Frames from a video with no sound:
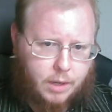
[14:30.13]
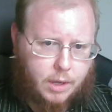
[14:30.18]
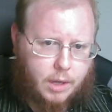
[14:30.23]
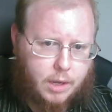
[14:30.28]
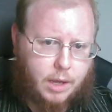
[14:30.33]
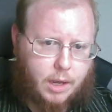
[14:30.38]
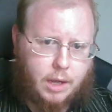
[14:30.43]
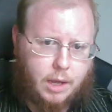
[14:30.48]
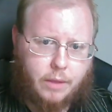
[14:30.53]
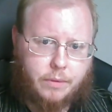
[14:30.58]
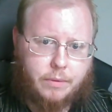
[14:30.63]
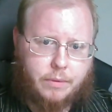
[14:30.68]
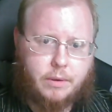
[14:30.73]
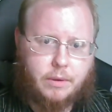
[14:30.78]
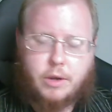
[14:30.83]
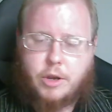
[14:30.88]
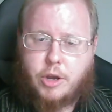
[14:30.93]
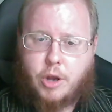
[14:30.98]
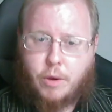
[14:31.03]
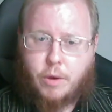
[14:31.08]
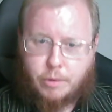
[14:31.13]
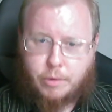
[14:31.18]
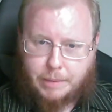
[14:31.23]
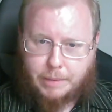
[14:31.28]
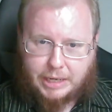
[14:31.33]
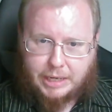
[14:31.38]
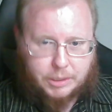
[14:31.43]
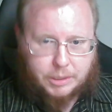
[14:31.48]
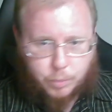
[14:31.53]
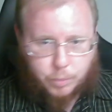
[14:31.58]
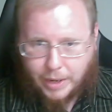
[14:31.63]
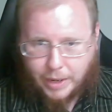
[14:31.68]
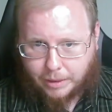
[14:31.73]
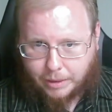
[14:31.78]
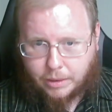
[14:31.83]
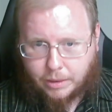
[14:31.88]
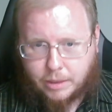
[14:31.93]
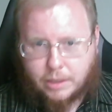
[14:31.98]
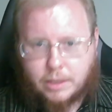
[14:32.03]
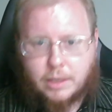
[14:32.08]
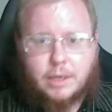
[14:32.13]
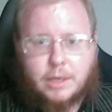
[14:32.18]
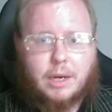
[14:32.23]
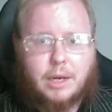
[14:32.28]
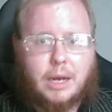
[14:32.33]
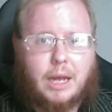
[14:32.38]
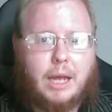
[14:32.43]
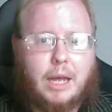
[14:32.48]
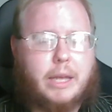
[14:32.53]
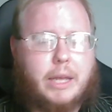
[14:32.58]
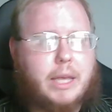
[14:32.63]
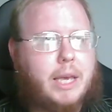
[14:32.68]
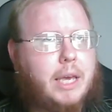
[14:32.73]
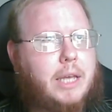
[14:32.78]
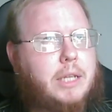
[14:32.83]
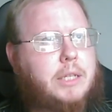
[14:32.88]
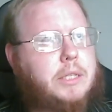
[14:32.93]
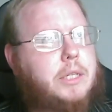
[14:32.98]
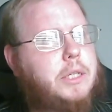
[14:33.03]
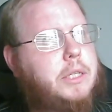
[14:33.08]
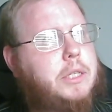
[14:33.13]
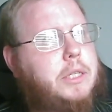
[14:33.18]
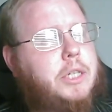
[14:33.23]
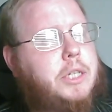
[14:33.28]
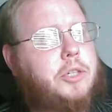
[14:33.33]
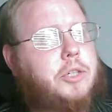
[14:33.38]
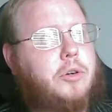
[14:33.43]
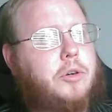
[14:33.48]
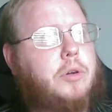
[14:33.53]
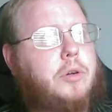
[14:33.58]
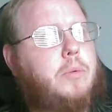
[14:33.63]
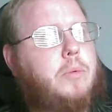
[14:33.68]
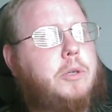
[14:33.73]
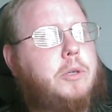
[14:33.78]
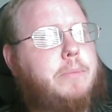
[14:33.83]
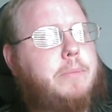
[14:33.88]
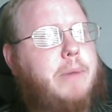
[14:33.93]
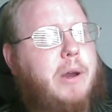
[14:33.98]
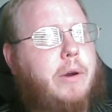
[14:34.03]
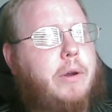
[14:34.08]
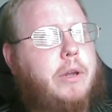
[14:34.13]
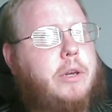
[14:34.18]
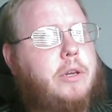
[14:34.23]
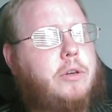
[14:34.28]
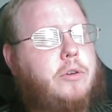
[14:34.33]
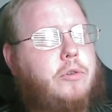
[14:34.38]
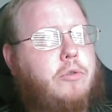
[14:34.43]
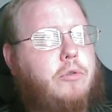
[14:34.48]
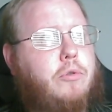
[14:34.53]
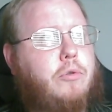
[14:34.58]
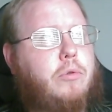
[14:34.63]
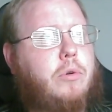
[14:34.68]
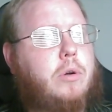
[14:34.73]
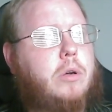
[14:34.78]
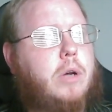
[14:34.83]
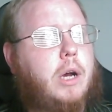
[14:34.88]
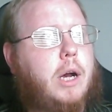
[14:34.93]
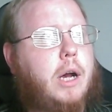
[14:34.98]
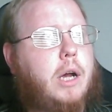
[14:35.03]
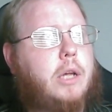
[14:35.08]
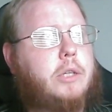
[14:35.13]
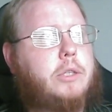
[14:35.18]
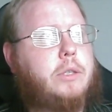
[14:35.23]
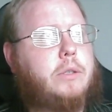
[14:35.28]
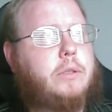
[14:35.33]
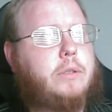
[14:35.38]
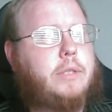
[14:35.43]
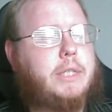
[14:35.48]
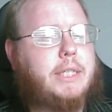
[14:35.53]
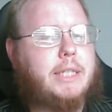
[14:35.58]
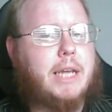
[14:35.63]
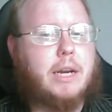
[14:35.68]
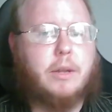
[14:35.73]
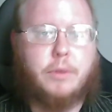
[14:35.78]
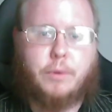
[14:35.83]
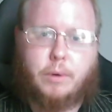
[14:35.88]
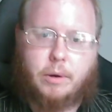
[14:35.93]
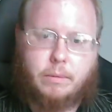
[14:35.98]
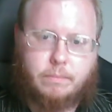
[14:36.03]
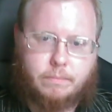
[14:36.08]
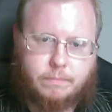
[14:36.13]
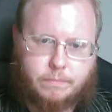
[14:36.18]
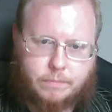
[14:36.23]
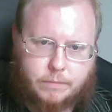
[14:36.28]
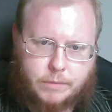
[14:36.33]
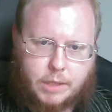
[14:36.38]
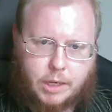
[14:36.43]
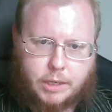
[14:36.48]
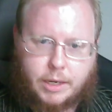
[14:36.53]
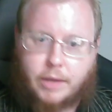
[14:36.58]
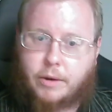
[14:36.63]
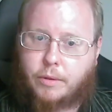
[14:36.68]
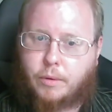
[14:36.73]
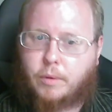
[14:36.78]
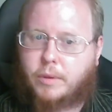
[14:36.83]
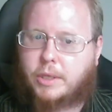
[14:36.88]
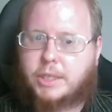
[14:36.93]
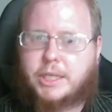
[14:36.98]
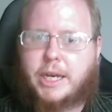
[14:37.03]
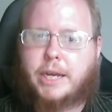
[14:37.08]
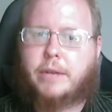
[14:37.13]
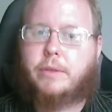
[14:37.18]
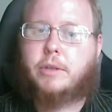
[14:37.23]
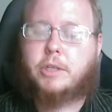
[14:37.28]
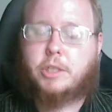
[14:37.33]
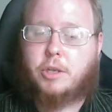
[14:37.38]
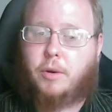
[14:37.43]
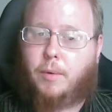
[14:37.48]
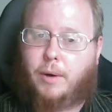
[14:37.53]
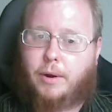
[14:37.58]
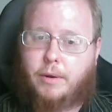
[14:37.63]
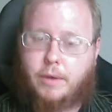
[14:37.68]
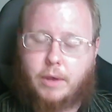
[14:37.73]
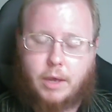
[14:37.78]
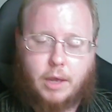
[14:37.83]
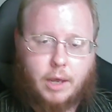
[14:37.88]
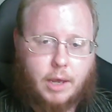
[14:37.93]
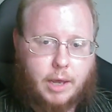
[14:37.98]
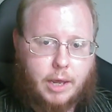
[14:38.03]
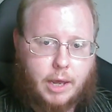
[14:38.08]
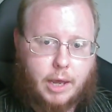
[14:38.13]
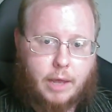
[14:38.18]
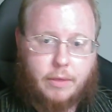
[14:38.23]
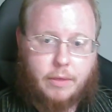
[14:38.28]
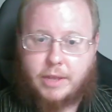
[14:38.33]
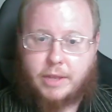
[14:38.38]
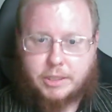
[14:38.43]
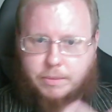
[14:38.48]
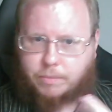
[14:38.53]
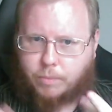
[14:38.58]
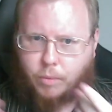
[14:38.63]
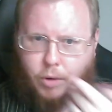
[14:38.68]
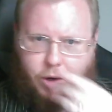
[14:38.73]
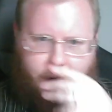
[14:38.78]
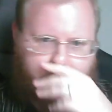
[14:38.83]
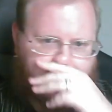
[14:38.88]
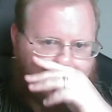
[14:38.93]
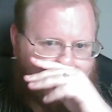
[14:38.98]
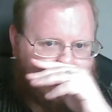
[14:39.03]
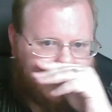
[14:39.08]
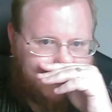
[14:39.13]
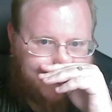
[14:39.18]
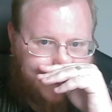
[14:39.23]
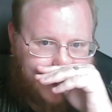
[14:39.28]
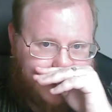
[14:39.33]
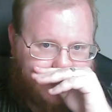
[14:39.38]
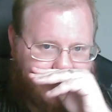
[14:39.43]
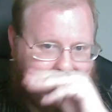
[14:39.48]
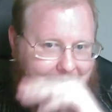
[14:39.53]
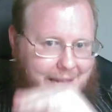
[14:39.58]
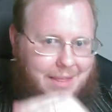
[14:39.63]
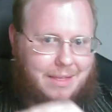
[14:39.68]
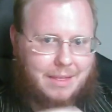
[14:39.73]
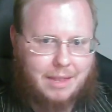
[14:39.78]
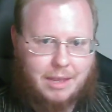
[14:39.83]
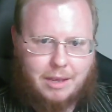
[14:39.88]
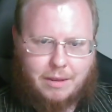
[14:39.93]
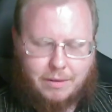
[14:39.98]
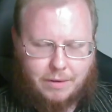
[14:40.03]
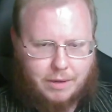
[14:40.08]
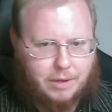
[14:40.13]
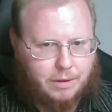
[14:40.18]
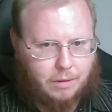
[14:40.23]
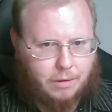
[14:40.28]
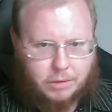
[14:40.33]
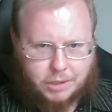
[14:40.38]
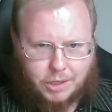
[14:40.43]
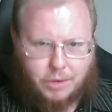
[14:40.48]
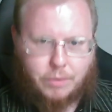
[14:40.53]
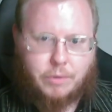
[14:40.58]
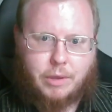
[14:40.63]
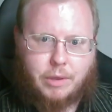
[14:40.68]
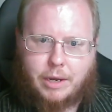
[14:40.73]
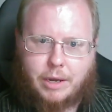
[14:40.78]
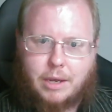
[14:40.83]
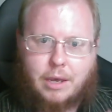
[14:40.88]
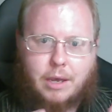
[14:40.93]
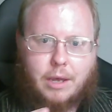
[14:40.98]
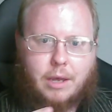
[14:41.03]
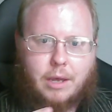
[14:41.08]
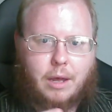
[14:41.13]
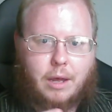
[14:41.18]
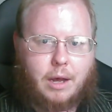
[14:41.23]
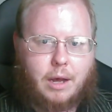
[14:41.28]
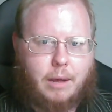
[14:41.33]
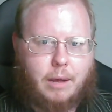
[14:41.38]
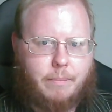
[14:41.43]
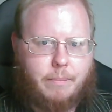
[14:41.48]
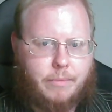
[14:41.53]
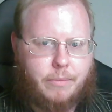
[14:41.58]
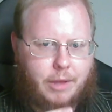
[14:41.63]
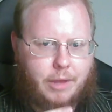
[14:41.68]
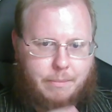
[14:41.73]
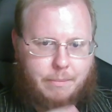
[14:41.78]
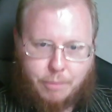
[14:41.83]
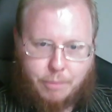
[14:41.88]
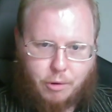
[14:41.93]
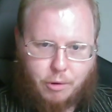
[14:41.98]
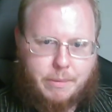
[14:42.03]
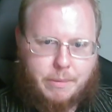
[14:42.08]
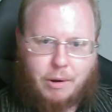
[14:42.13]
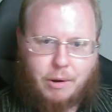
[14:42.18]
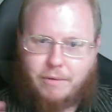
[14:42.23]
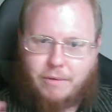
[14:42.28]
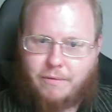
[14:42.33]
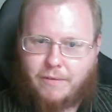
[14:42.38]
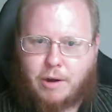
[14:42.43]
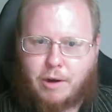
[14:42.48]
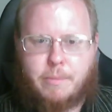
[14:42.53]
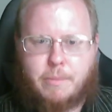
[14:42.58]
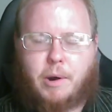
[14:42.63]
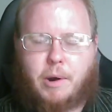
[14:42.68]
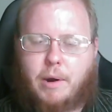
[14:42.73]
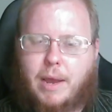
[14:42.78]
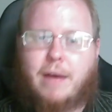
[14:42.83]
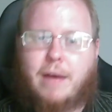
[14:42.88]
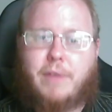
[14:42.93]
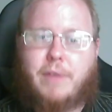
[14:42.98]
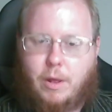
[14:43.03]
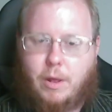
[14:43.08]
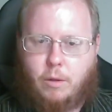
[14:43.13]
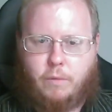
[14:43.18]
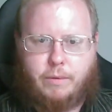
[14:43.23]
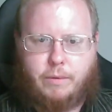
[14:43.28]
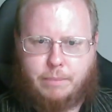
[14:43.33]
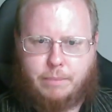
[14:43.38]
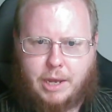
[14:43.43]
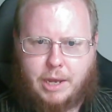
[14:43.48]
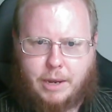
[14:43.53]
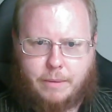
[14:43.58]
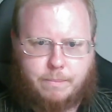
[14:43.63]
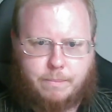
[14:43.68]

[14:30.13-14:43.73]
Uh, notably, as well, uh, his sister was married to uh, Denethor, uh, Denethor II, the steward. And uh, this would mean uh, also that um, that Boromir and Faramir have elven blood,